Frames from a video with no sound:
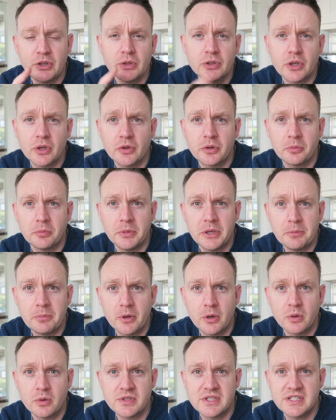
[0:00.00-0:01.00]
you'll know that
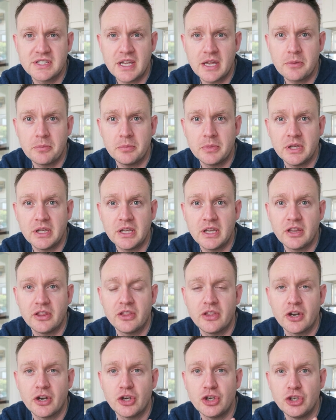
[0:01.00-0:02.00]
Meepo sent
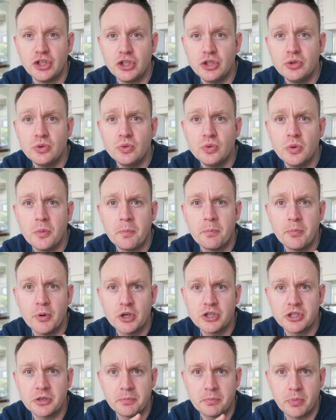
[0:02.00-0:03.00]
me their new
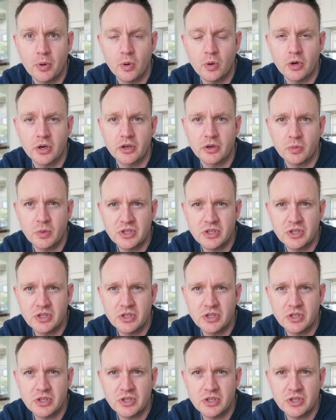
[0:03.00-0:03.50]
budget board,